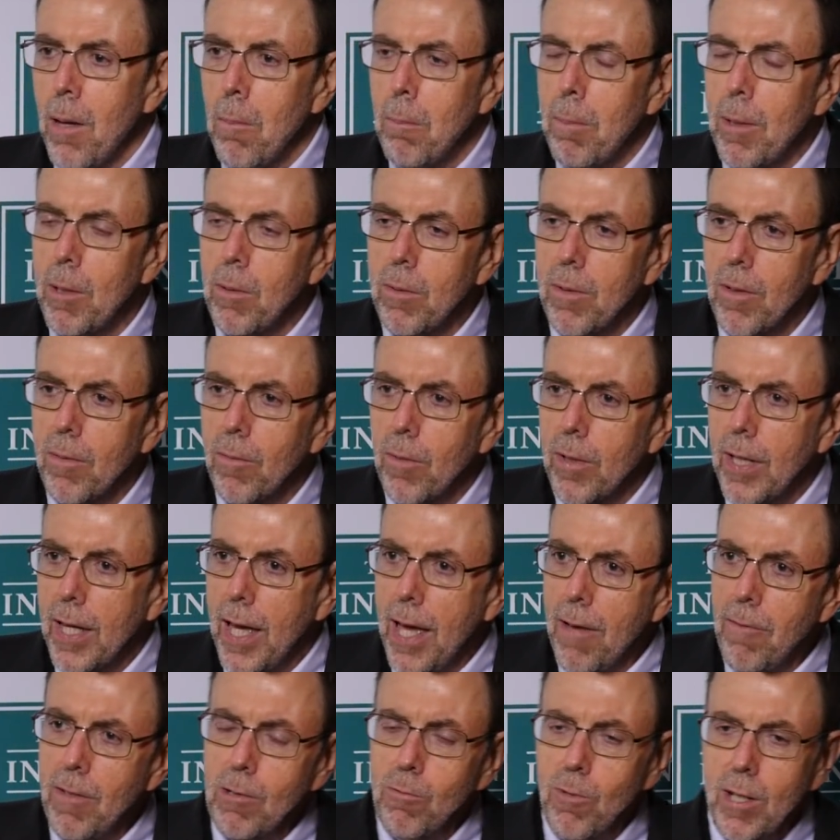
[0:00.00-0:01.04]
But
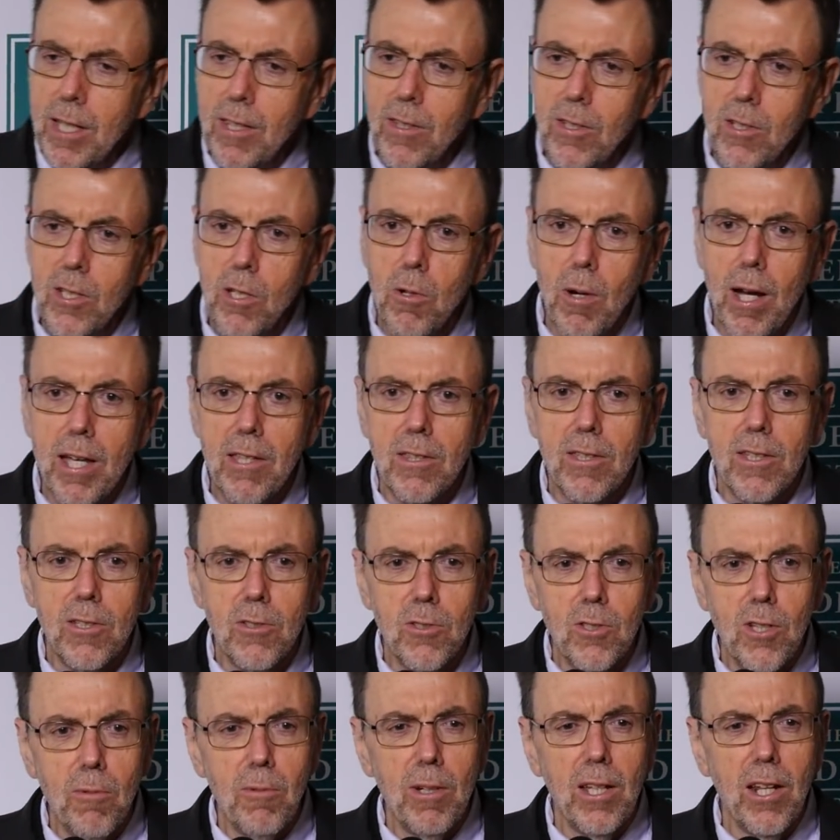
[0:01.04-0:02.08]
having read The New
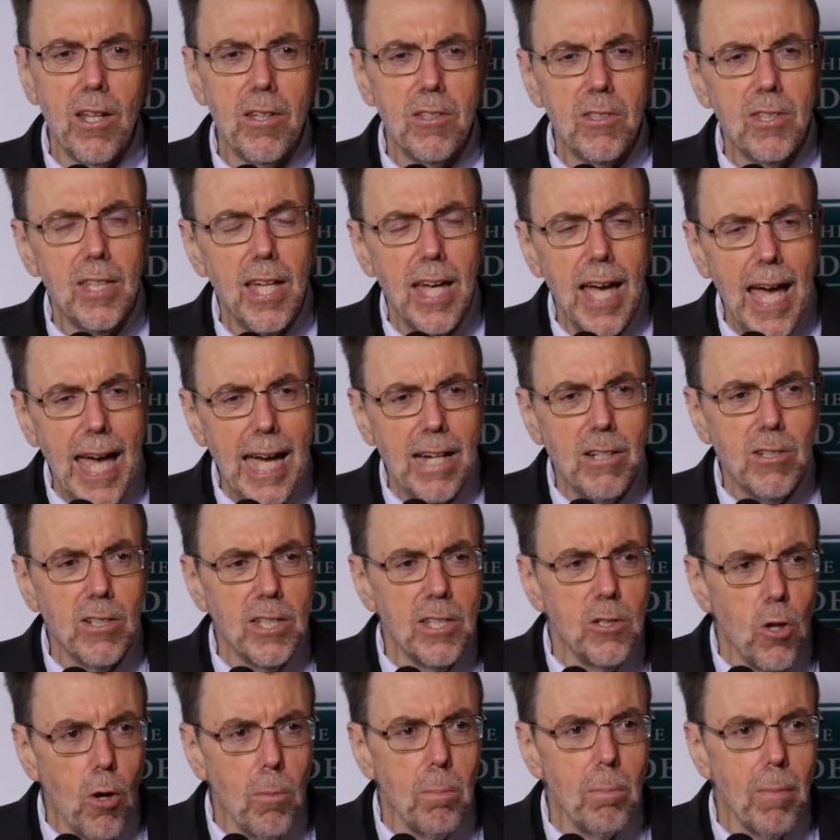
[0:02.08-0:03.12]
Atheists, I realised they're actually
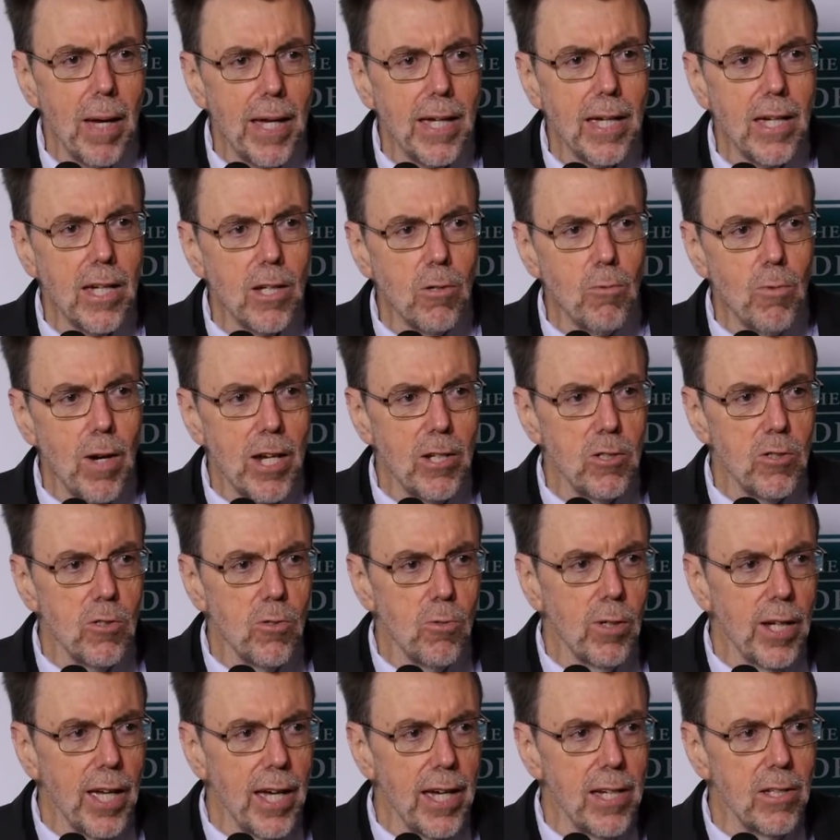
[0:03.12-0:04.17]
not making a rational
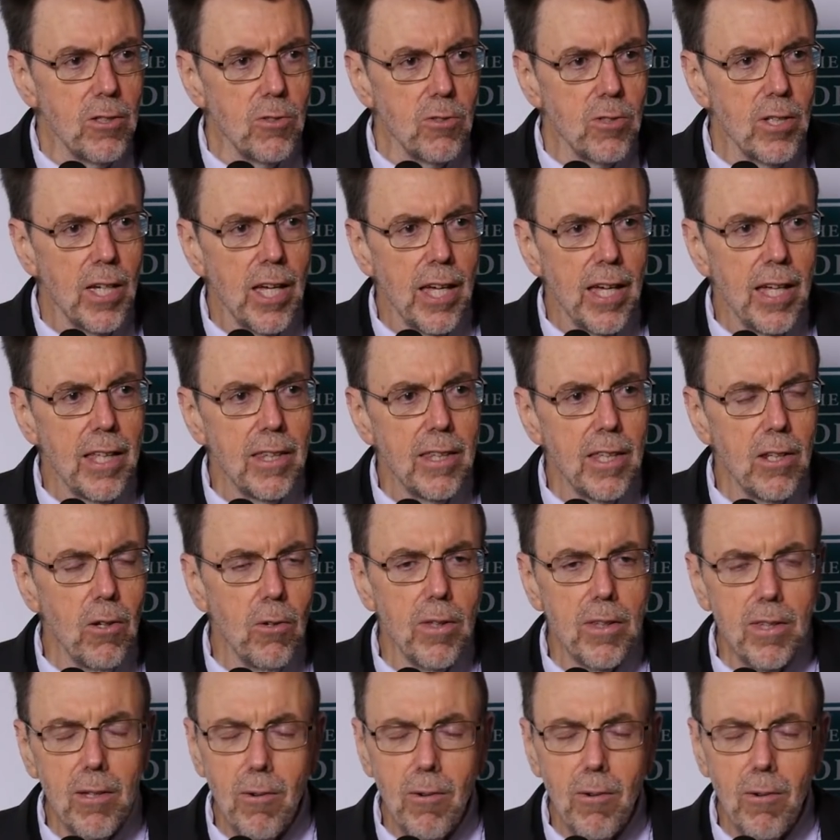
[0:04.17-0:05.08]
case. They're not.